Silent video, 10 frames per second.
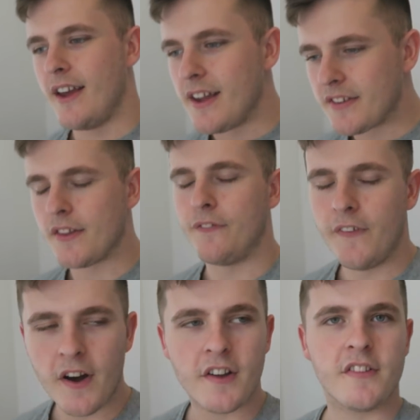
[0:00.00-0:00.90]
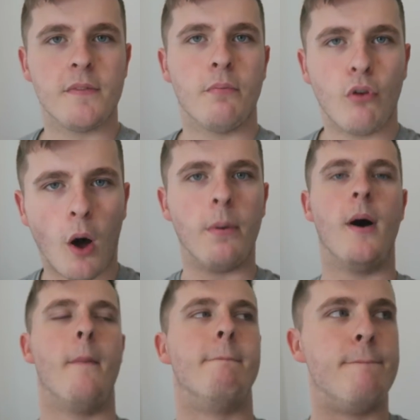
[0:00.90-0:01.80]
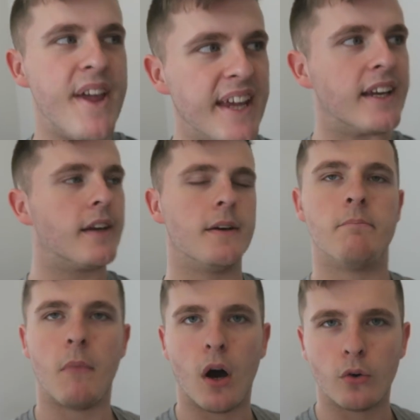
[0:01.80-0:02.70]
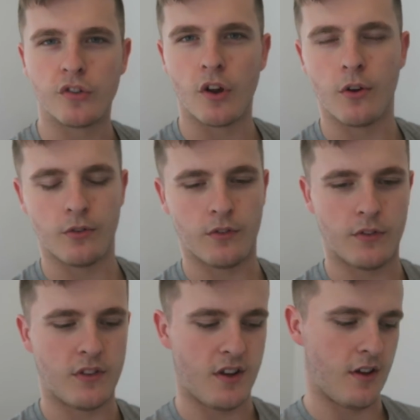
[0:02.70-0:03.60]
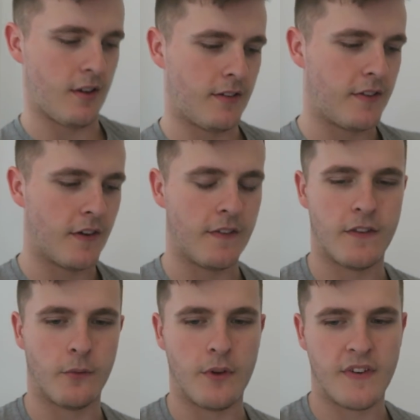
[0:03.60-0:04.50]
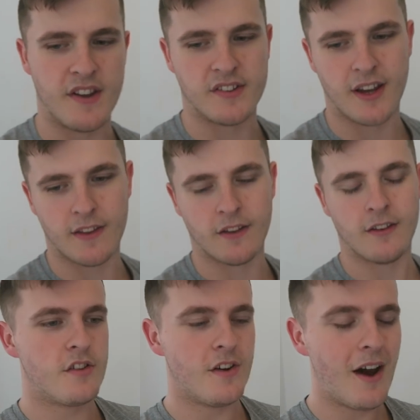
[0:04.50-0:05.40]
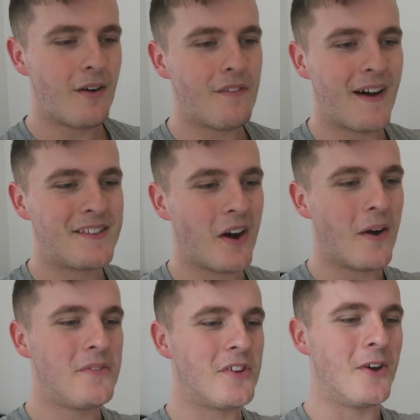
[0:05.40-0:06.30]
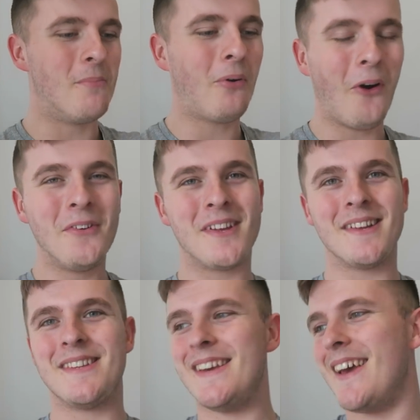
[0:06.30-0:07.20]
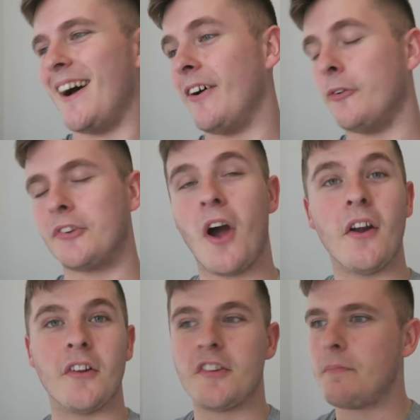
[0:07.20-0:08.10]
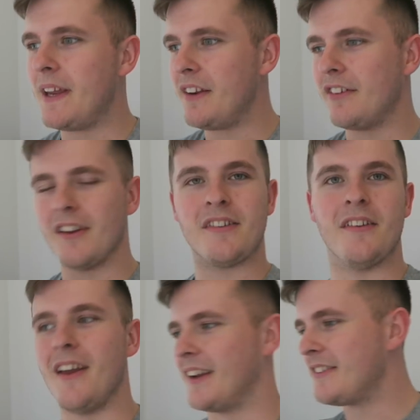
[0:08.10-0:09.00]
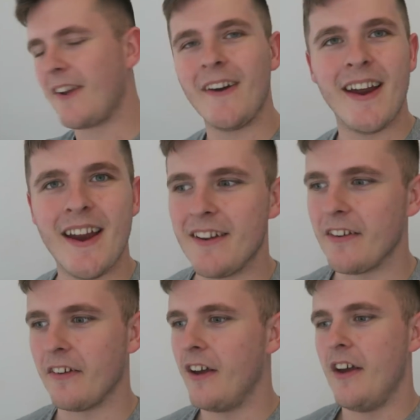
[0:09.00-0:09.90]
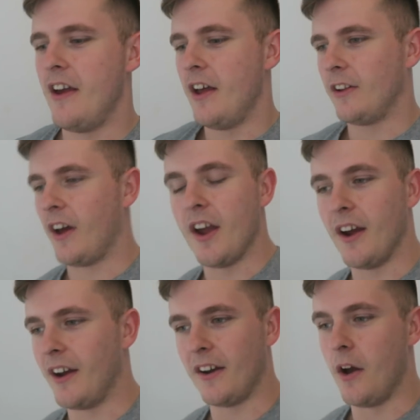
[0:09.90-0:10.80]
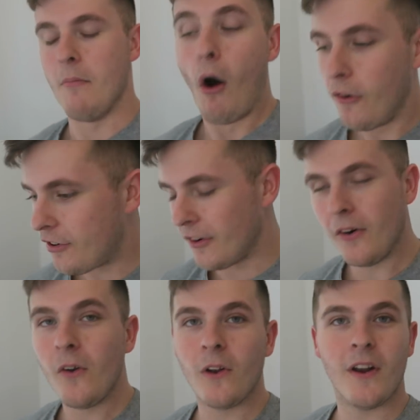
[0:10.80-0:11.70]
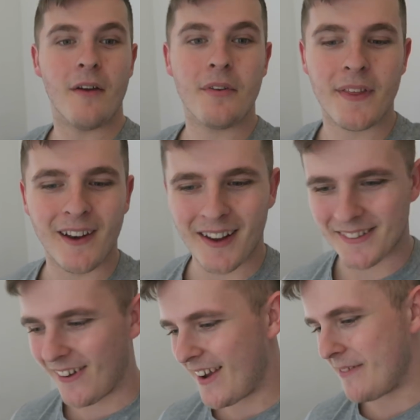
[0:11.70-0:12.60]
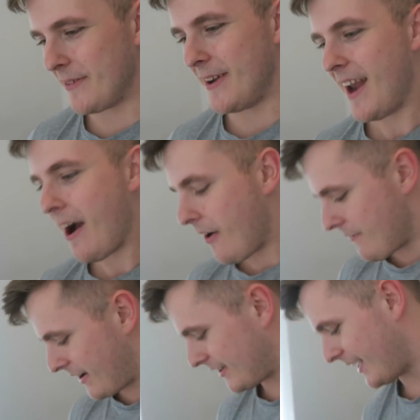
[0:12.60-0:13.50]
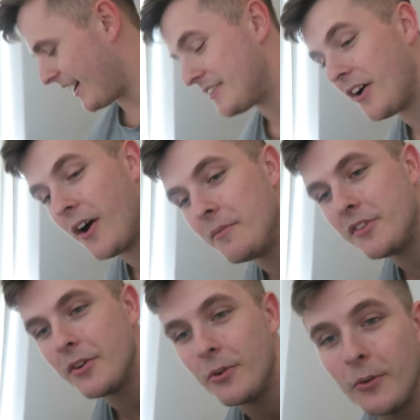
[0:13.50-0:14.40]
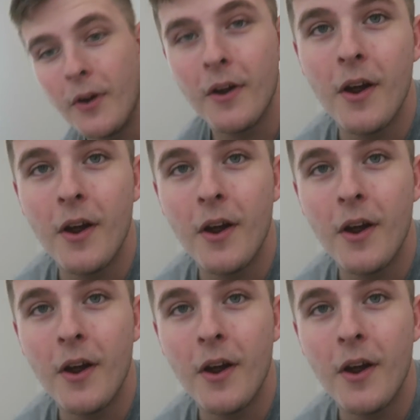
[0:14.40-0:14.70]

the first proper big milestone that we've hit together. So now I've had time to process it. I was kind of speechless and excited and, like, emotional and everything last night, but now I've actually had time to